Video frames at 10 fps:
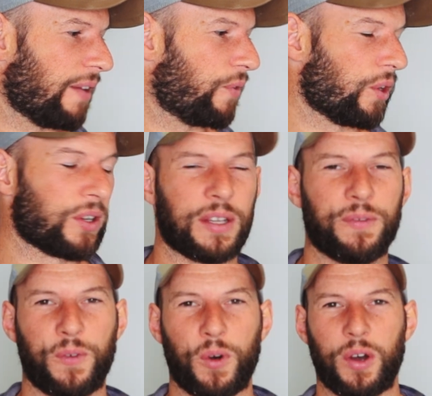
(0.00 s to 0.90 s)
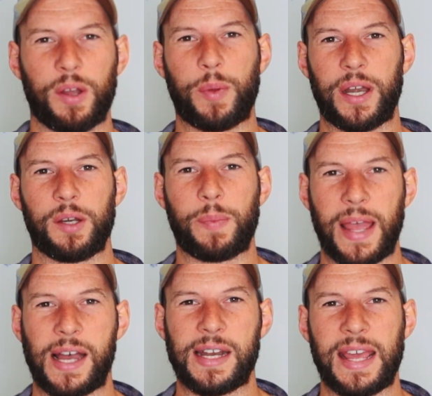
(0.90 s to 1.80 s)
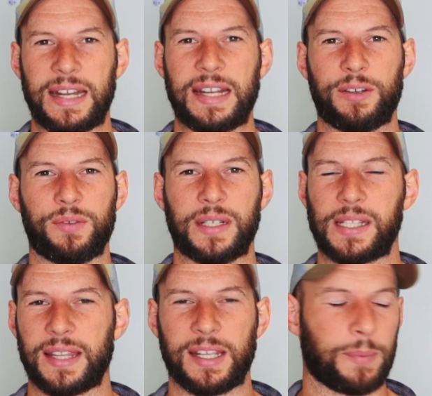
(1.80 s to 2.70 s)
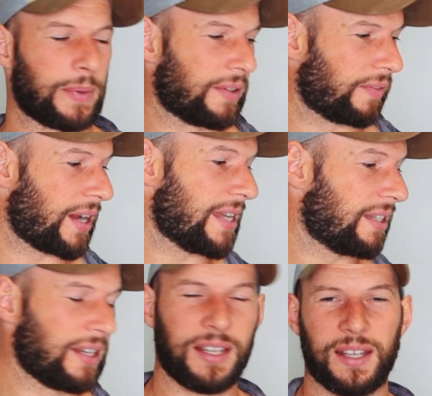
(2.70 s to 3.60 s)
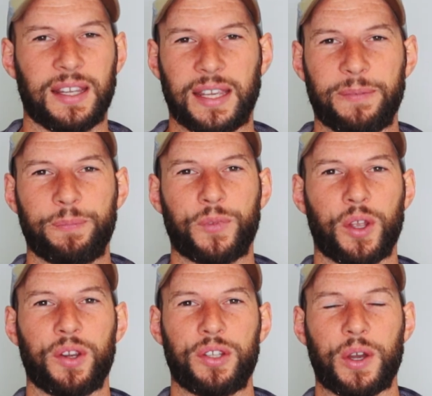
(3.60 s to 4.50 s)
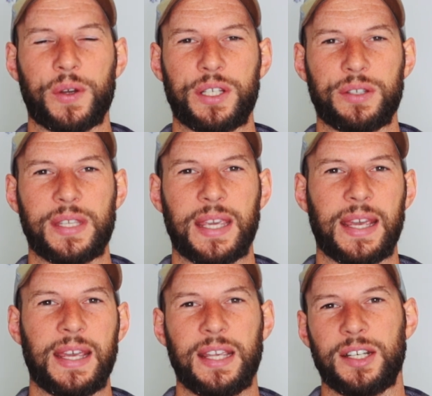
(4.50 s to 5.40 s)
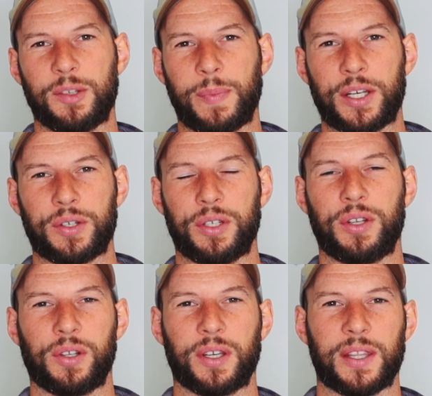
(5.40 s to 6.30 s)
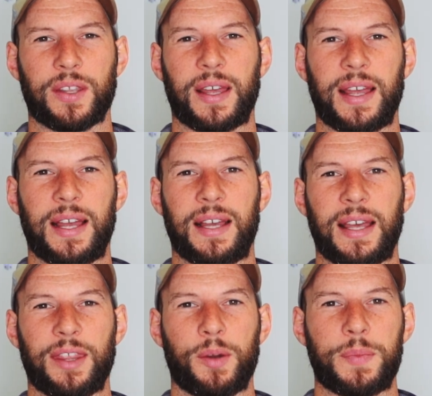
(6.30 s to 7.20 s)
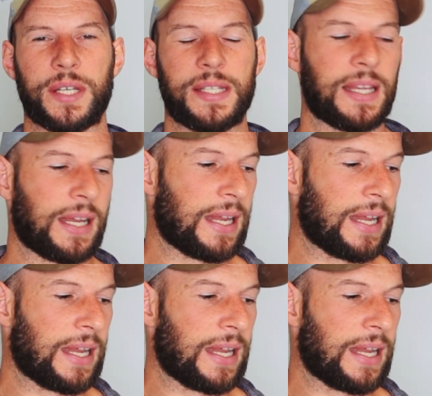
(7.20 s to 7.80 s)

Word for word: If you're looking for a battery powered handheld red light therapy device, again, no issues here. Just make sure you do look at the other options.